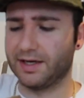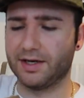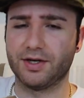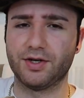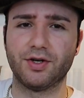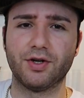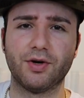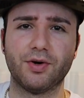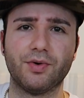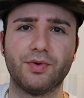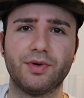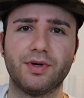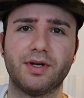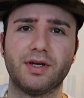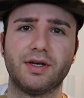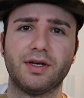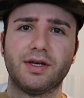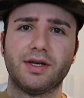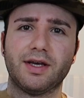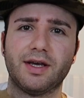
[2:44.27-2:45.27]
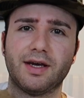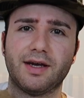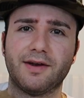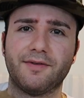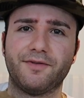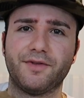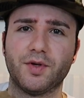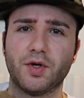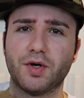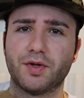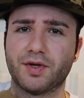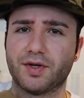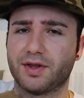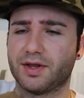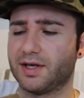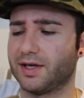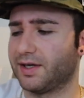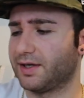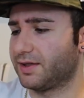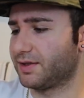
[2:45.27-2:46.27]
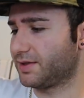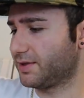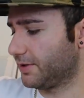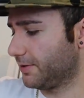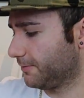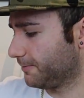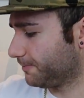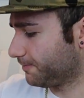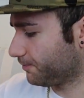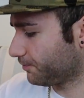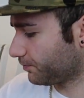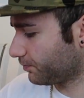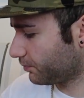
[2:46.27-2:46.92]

and then a note and a few other things.